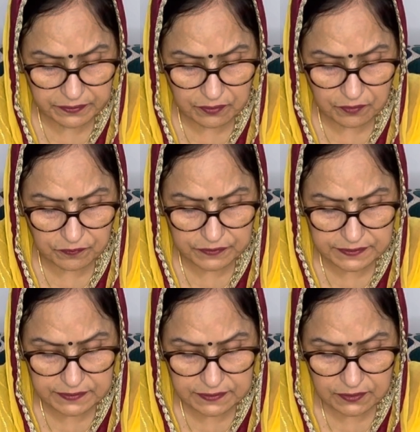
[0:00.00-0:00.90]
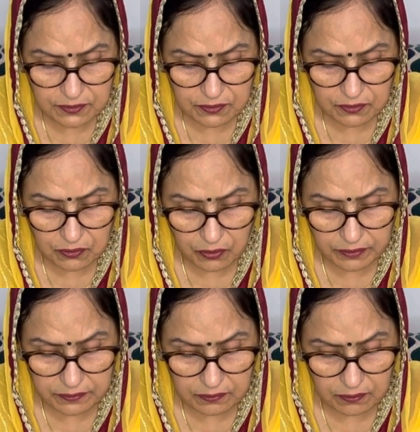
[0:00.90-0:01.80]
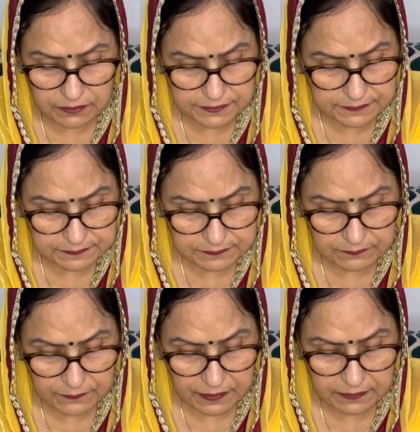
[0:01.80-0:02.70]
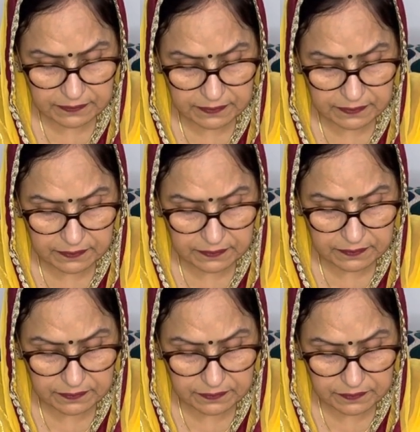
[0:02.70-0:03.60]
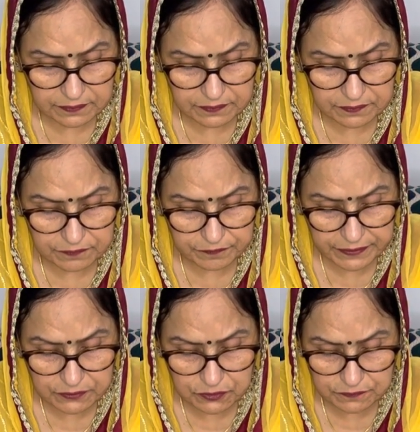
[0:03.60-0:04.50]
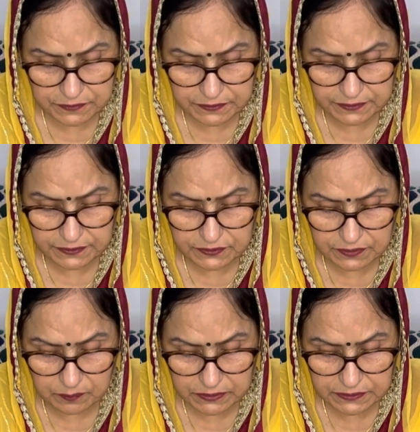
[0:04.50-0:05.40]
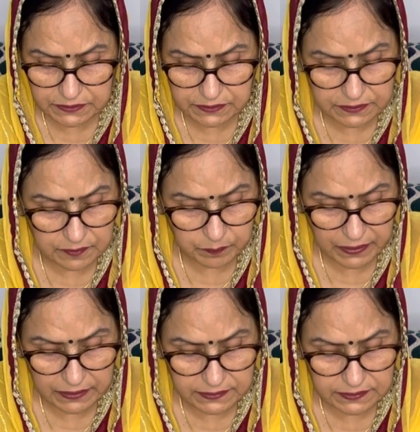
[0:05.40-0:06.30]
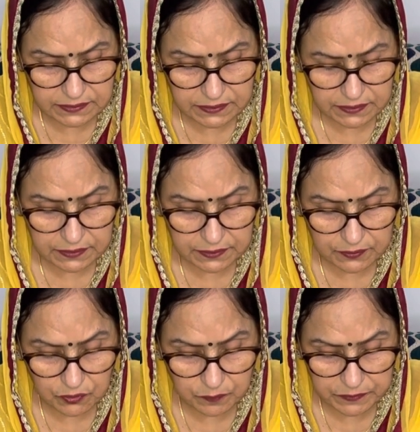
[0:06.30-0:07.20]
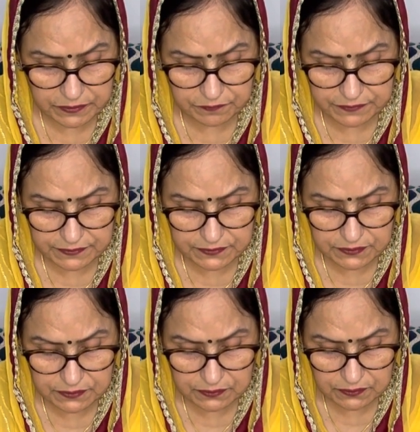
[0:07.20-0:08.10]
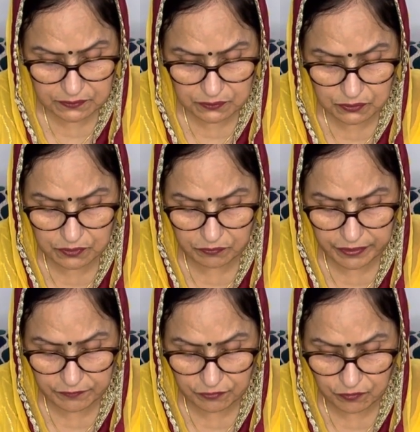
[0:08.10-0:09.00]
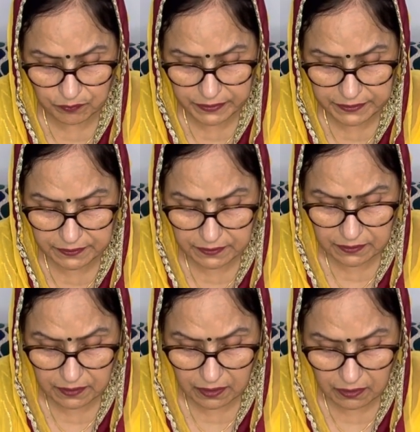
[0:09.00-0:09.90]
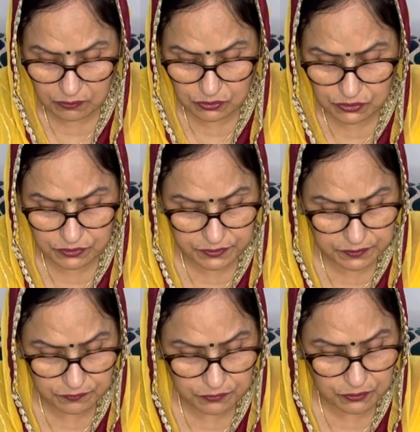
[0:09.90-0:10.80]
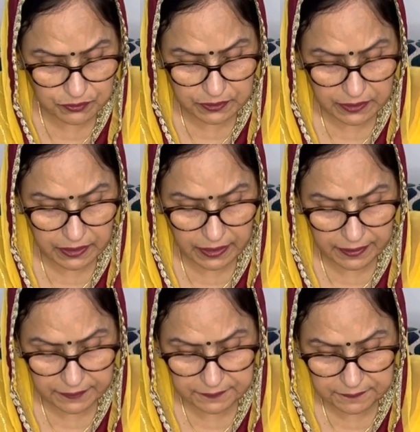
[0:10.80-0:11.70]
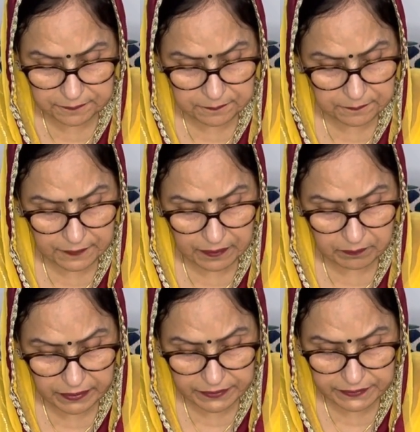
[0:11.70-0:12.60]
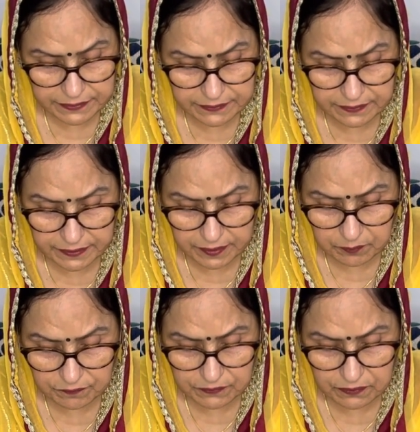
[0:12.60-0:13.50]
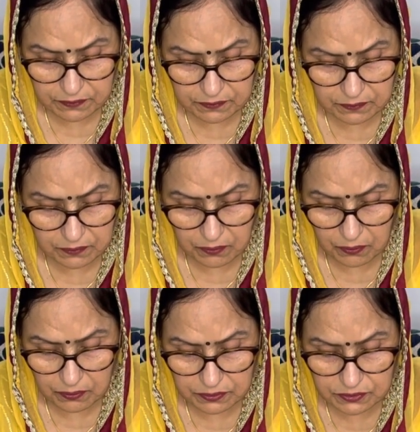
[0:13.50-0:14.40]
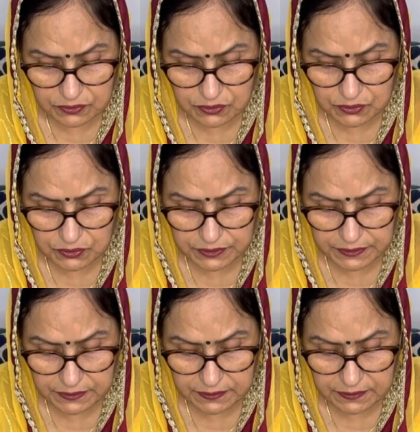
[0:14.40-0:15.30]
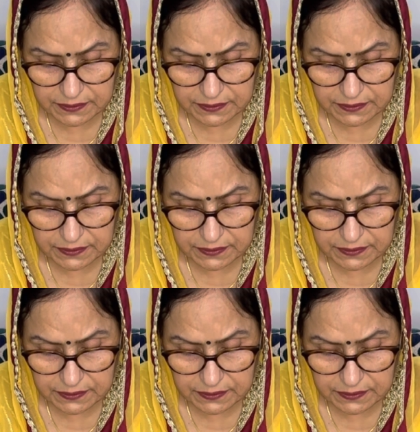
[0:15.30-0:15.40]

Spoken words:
of his loincloth. The effect of the deeds committed in the past cannot be effaced. O the wife of my house, therefore I meditate the name of the Lord, so say